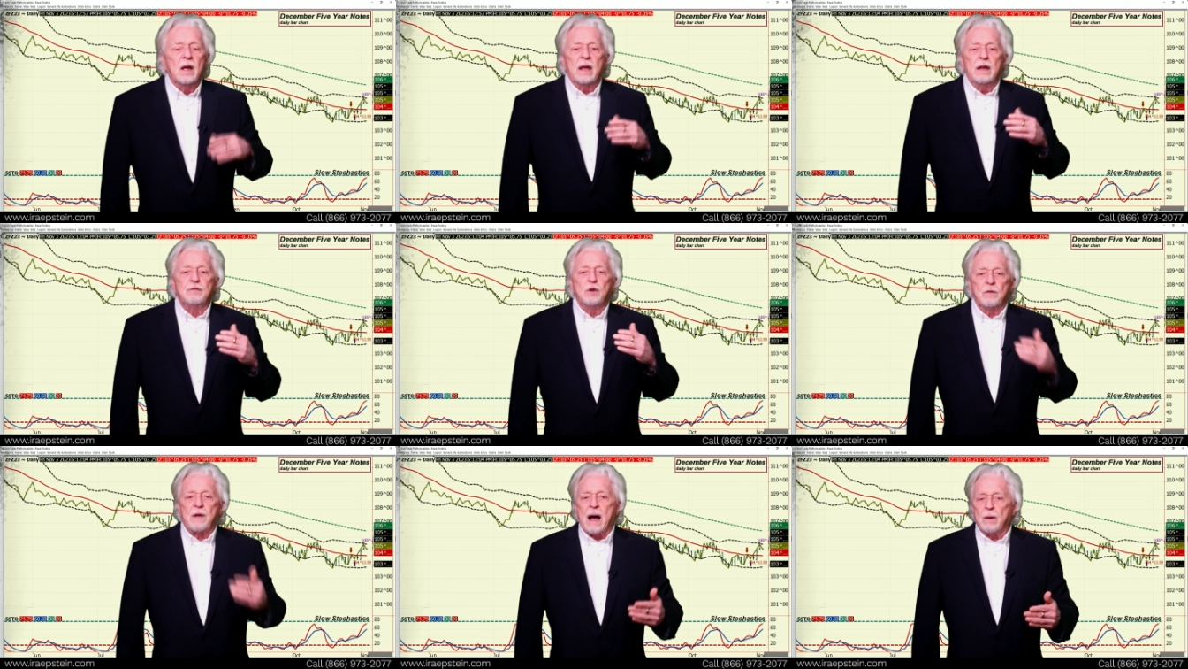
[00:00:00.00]
If
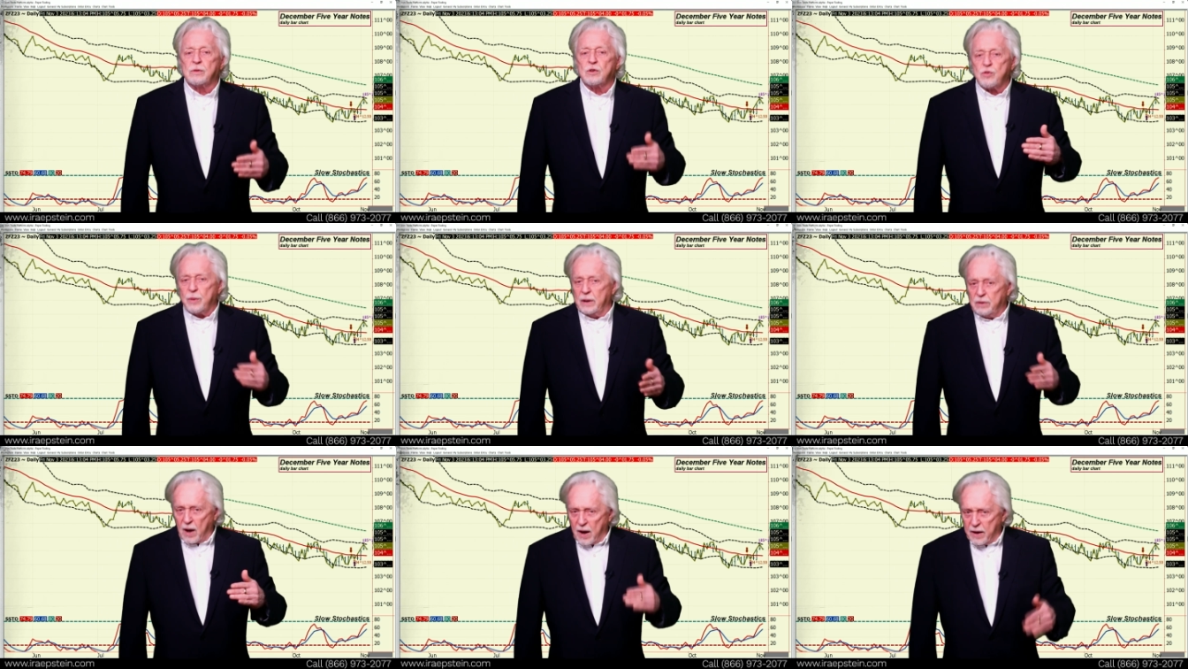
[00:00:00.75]
you count the
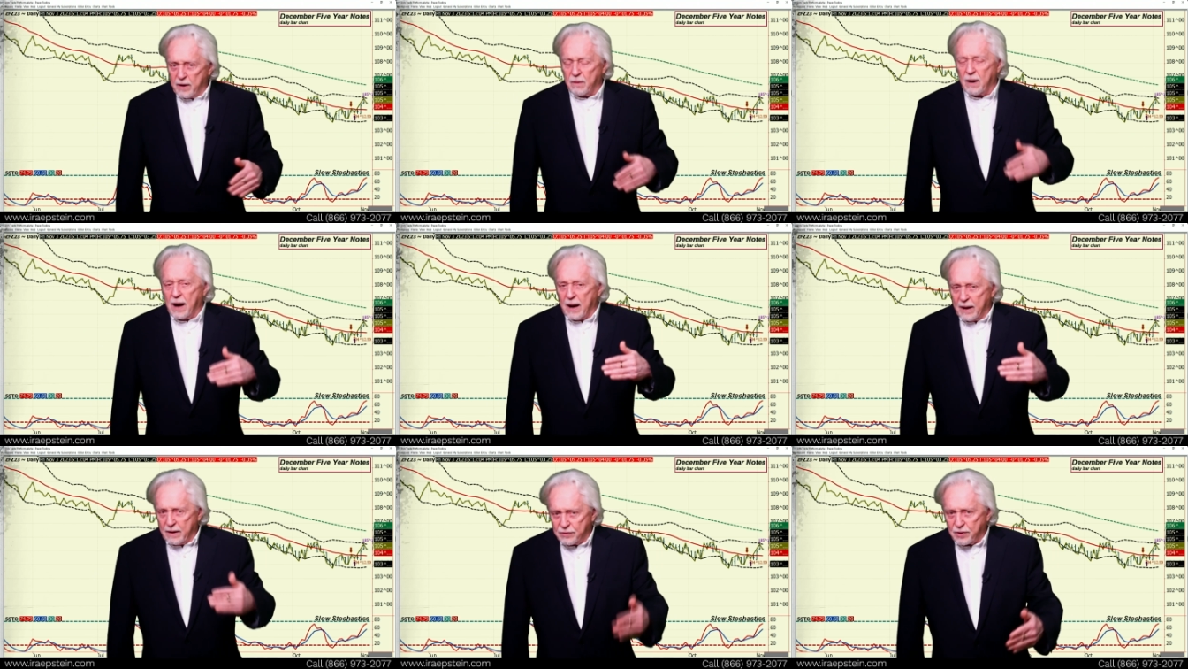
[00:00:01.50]
trend, higher
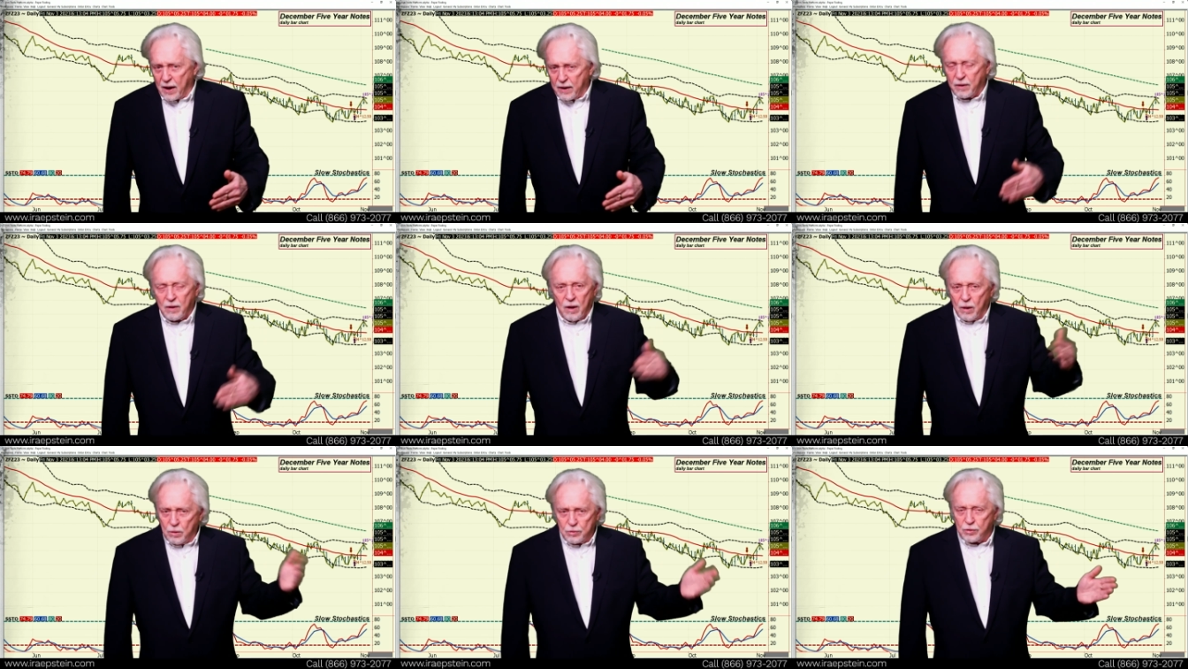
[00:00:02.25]
highs, higher
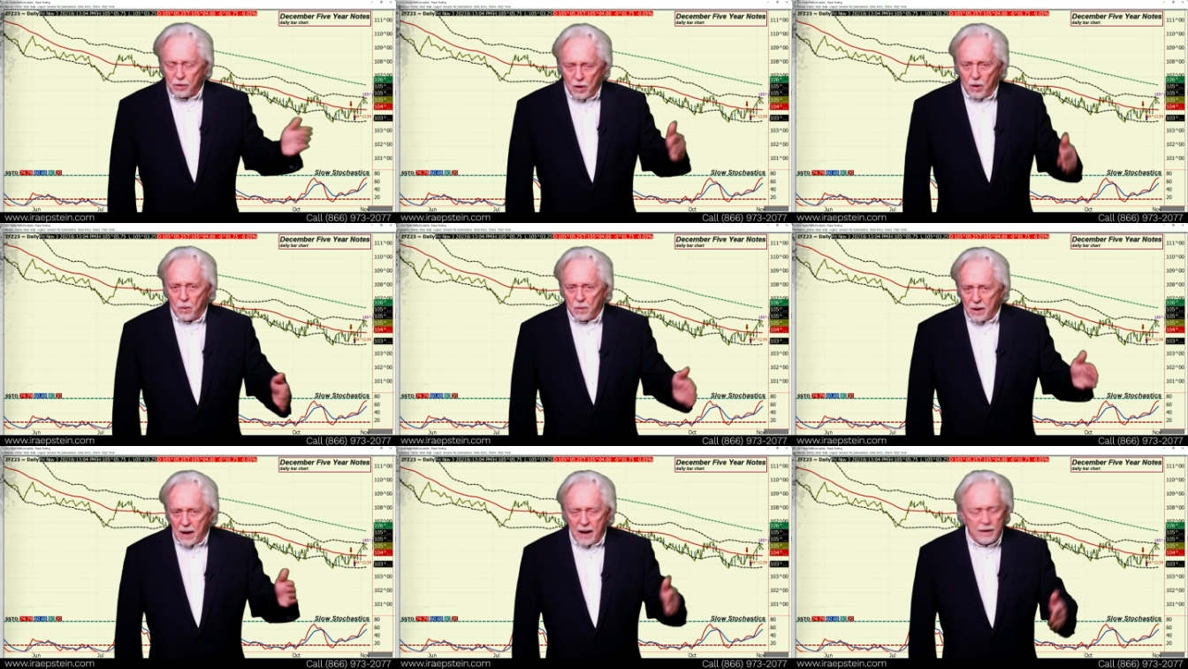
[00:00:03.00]
lows, or
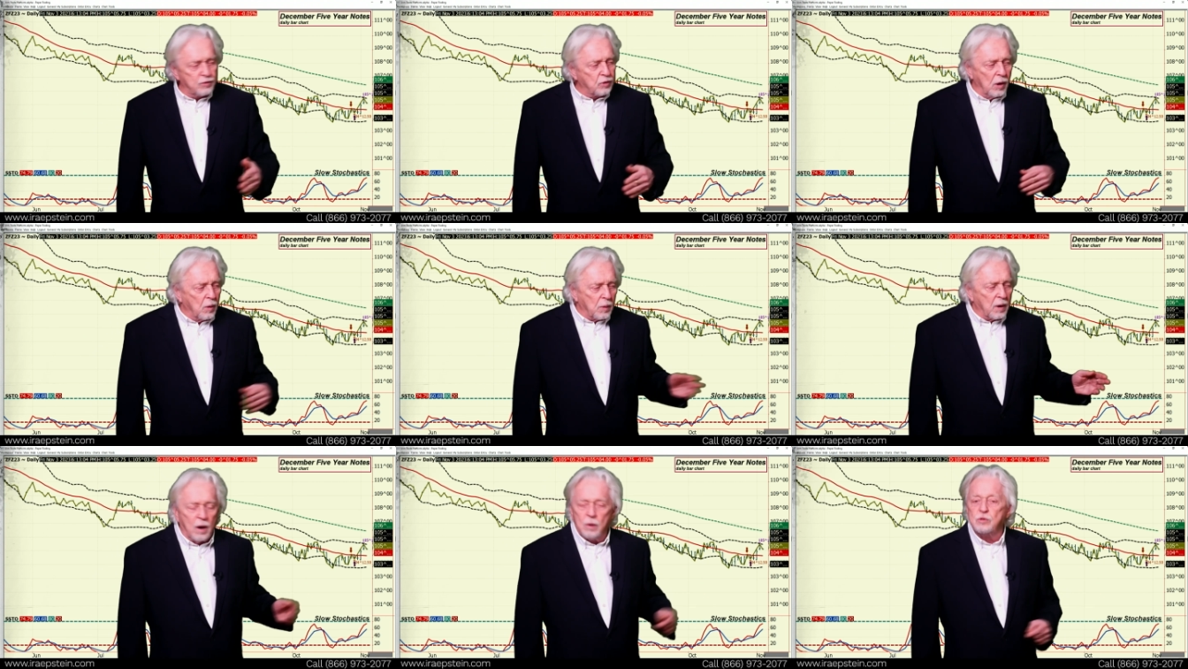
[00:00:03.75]
lower highs,
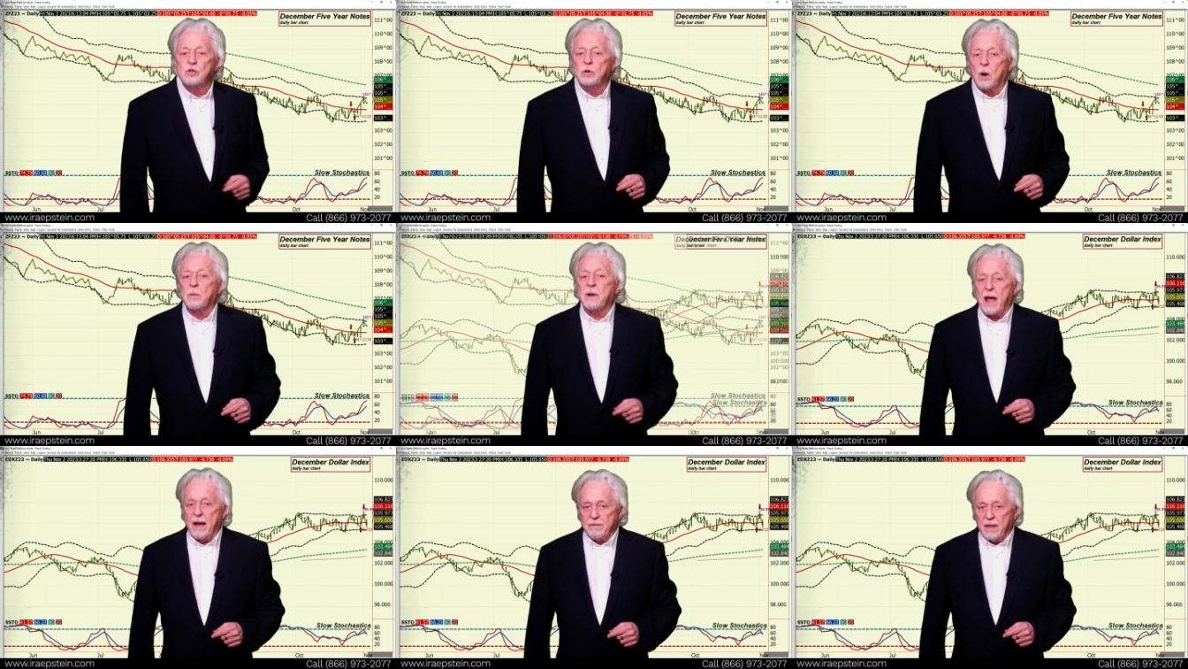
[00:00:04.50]
lower lows, you don't
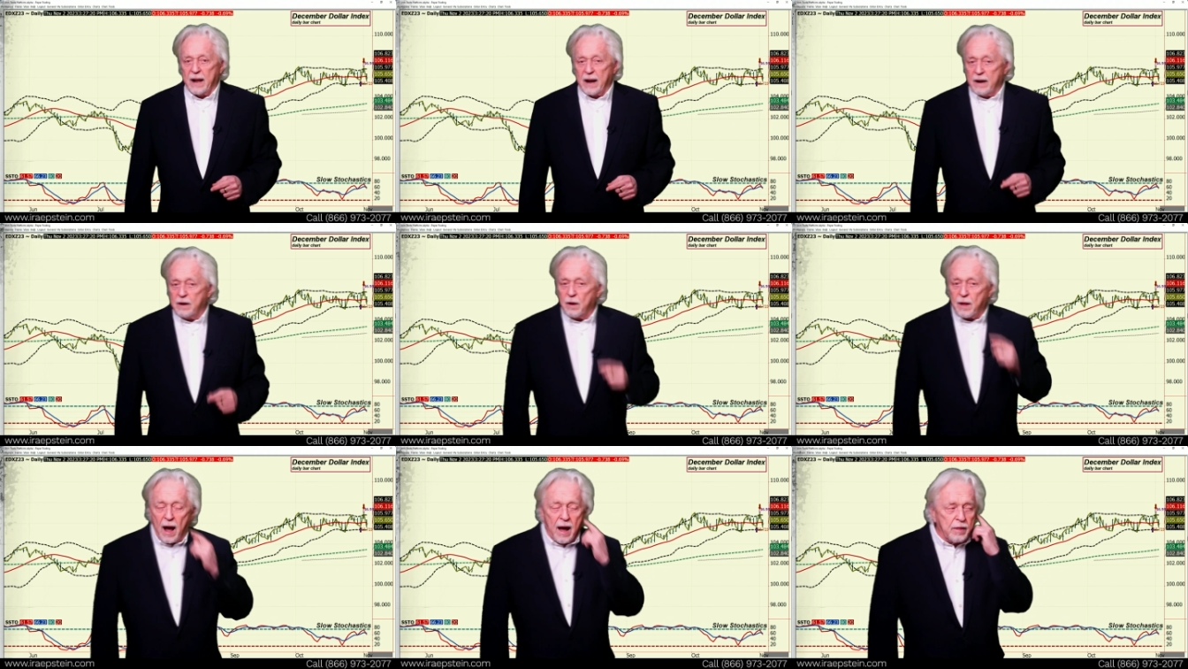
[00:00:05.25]
have that
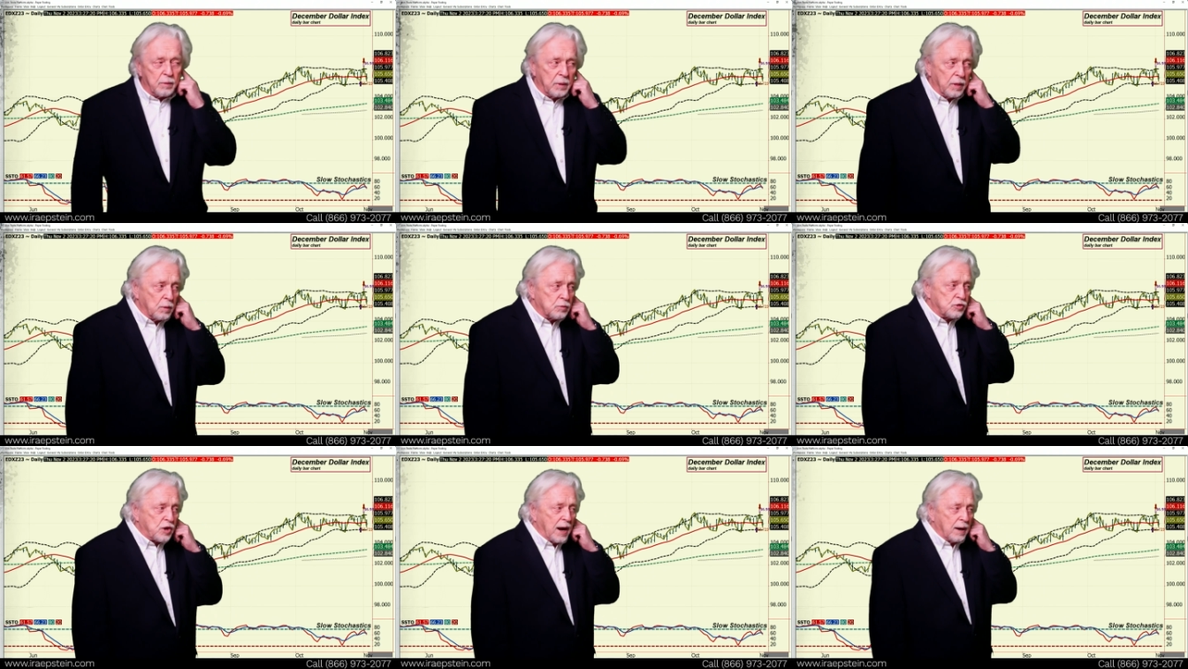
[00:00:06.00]
on either of
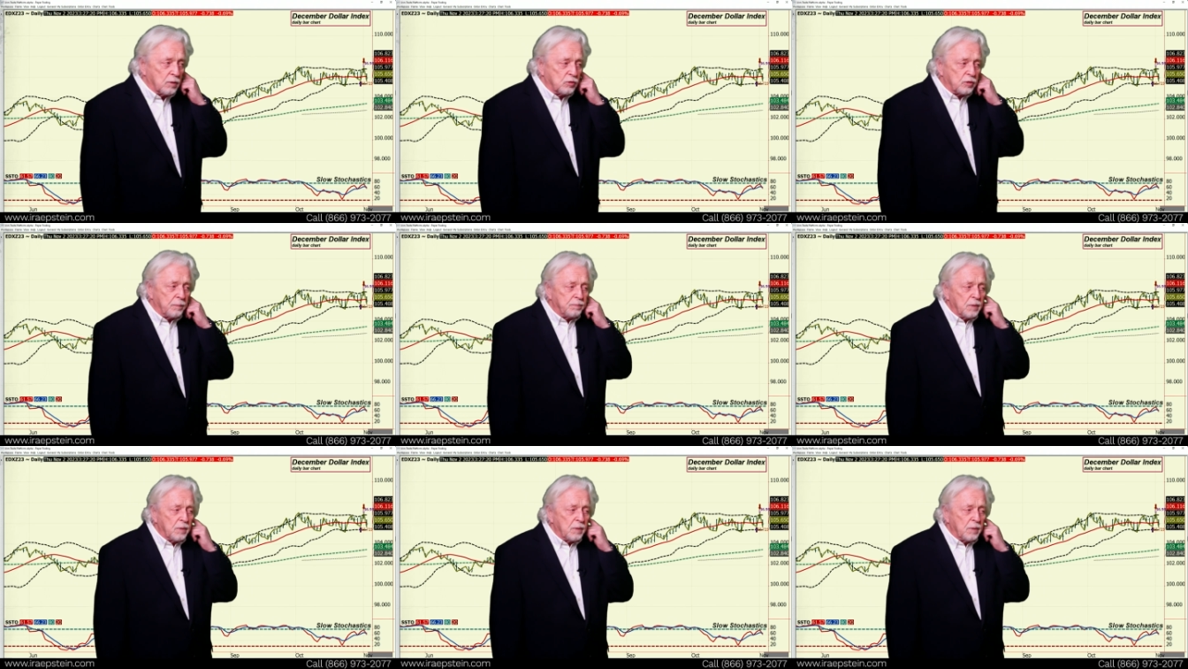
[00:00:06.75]
those charts.